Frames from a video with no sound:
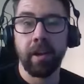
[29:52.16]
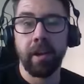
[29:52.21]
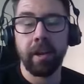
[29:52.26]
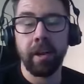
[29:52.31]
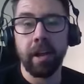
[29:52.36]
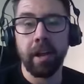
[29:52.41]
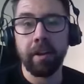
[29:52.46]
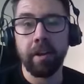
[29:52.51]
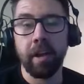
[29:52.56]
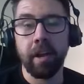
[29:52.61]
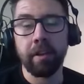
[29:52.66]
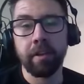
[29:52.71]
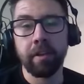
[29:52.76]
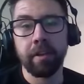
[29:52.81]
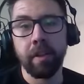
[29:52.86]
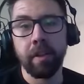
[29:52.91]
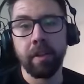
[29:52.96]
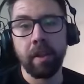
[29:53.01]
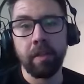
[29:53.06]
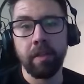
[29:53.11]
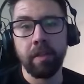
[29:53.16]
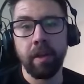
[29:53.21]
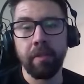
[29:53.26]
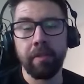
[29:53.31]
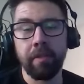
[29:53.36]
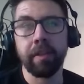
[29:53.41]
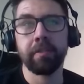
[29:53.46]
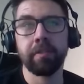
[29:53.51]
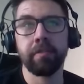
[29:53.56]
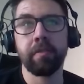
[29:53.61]
and, and and and
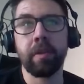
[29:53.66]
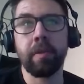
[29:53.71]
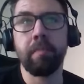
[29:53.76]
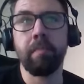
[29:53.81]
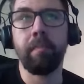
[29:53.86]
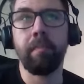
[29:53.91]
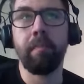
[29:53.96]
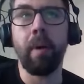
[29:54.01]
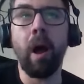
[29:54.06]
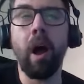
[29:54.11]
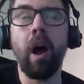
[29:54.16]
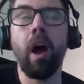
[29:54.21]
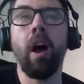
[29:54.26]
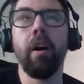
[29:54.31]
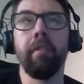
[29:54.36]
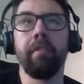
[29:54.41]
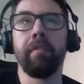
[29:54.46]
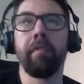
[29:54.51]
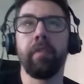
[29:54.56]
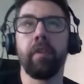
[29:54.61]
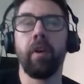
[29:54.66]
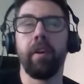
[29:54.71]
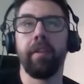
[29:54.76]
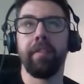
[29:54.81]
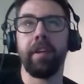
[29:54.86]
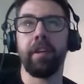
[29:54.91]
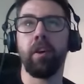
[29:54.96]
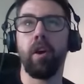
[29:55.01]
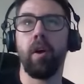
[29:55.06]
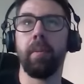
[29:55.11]
this part of kind of
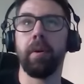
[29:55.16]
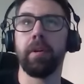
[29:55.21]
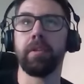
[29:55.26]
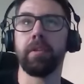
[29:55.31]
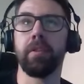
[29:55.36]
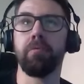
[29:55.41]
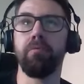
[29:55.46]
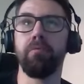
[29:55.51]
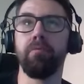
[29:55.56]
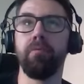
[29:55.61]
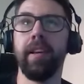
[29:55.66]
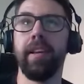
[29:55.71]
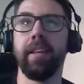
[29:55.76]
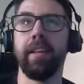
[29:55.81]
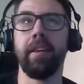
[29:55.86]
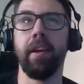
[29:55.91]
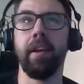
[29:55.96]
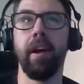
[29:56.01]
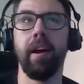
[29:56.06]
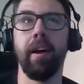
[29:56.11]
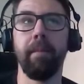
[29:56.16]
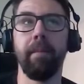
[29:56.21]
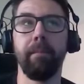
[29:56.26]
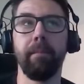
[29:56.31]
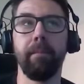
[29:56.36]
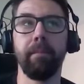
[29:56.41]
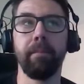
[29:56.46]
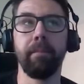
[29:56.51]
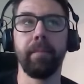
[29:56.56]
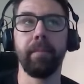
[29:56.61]
e-commerce has really
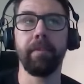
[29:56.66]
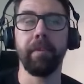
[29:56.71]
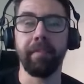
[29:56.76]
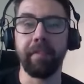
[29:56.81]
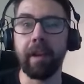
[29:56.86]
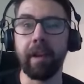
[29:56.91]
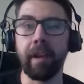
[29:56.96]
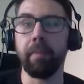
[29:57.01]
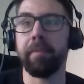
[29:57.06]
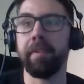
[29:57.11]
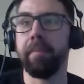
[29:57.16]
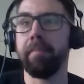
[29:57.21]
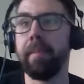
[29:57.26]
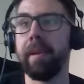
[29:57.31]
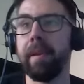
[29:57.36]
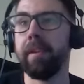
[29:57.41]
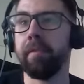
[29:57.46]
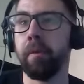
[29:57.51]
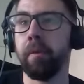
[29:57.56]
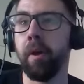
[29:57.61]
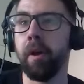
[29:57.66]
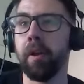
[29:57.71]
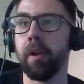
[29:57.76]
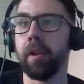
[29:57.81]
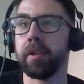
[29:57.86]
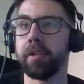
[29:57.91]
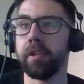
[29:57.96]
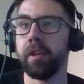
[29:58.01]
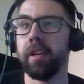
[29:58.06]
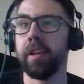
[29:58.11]
um, developed in me, uh,
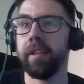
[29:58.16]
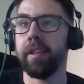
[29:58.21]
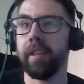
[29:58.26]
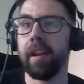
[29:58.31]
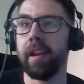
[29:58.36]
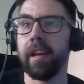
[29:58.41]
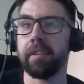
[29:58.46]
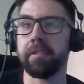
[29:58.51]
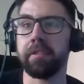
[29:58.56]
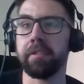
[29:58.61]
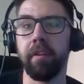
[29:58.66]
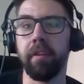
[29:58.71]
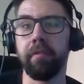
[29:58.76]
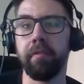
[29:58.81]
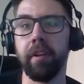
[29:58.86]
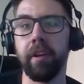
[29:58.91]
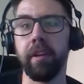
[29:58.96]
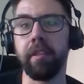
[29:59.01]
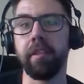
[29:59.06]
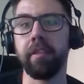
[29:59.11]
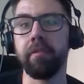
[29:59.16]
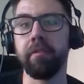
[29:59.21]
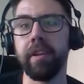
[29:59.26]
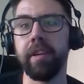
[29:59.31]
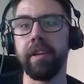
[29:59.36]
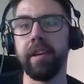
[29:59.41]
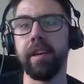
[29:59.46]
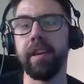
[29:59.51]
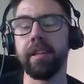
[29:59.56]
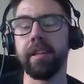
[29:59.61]
certainly in the last kind of like three
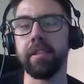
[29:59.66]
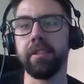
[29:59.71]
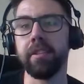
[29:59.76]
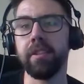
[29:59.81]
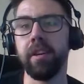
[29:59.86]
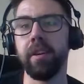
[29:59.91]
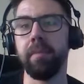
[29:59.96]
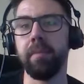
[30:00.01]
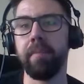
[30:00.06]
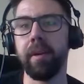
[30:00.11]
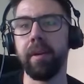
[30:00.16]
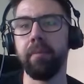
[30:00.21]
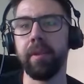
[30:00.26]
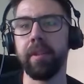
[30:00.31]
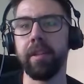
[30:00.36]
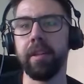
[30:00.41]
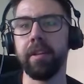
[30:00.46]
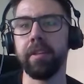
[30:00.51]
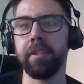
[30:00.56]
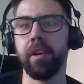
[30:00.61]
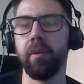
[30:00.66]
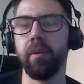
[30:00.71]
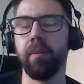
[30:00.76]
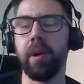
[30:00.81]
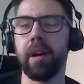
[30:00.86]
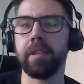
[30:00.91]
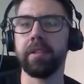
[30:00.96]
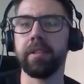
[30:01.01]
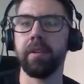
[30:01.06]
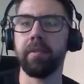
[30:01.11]
years, and certainly being within Turtle
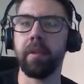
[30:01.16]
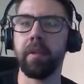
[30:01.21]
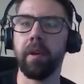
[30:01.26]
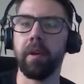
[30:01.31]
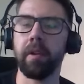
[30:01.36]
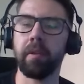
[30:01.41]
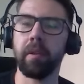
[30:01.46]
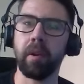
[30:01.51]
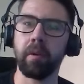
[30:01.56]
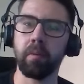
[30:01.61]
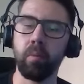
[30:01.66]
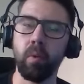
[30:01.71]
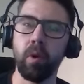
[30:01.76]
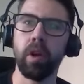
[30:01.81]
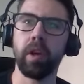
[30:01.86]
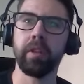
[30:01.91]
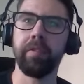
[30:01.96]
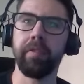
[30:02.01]
Wax. I'd, I'd worked